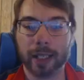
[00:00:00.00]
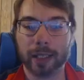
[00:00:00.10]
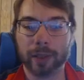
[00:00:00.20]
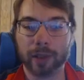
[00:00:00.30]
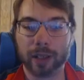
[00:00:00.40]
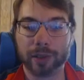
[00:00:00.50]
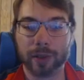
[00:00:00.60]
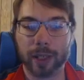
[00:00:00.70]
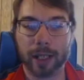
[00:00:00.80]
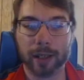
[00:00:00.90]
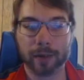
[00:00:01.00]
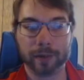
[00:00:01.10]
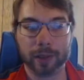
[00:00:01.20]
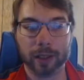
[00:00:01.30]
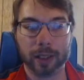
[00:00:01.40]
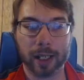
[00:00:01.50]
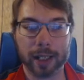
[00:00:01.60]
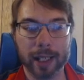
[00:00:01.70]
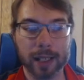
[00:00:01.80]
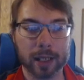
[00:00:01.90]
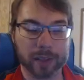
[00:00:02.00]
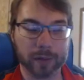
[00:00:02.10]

And then we also have Chaos